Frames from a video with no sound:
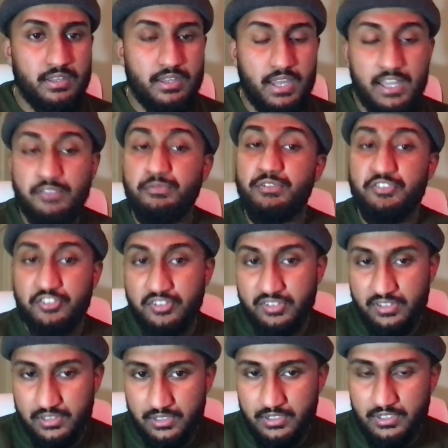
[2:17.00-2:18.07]
As we
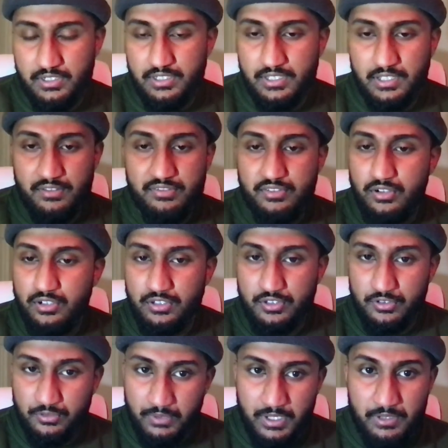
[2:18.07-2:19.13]
just learned, gifts are a
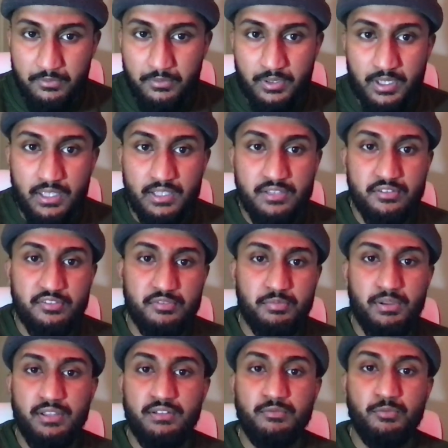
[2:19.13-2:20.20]
great way to
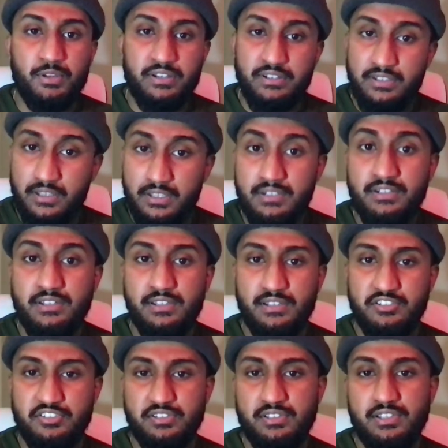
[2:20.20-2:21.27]
spread when done
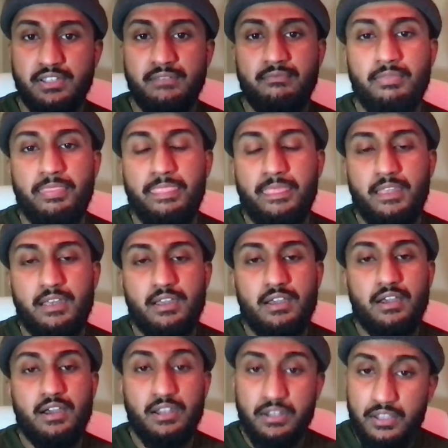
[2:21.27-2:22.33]
diligently.
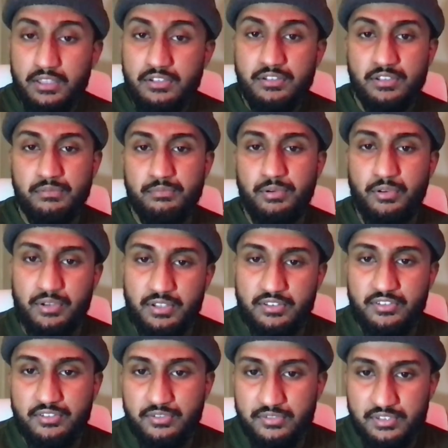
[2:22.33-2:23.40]
Another component
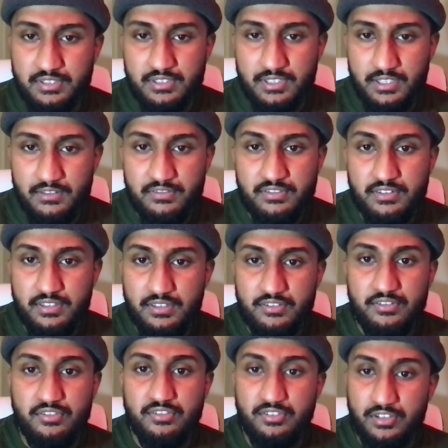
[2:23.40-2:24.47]
to using gifts is
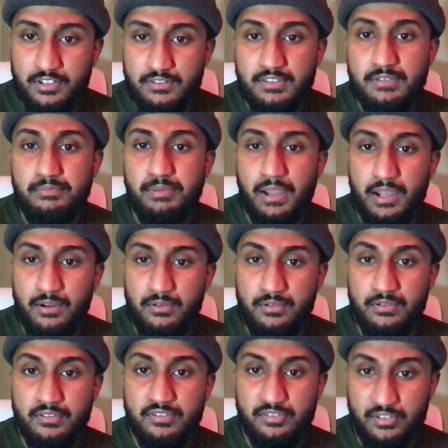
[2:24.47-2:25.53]
to serve the power
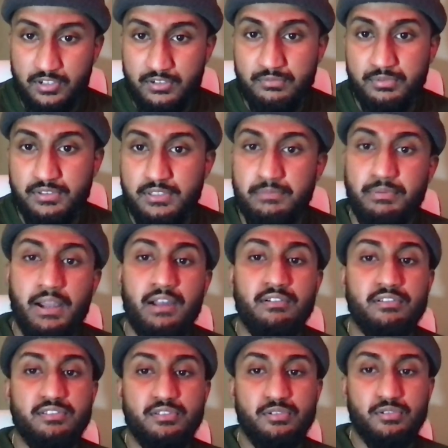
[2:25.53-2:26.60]
serve with the power
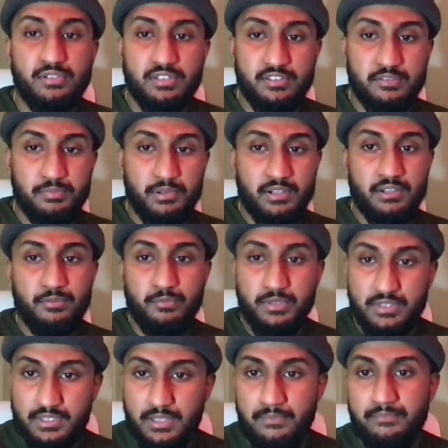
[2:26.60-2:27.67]
of the Holy Spirit
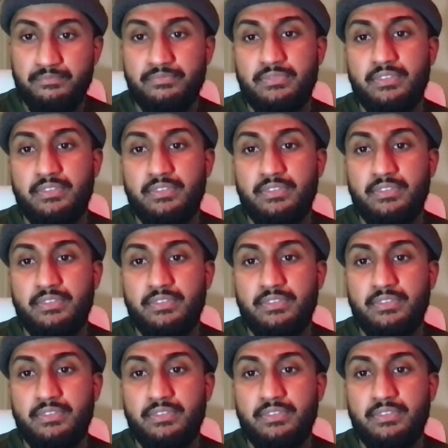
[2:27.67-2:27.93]
with them.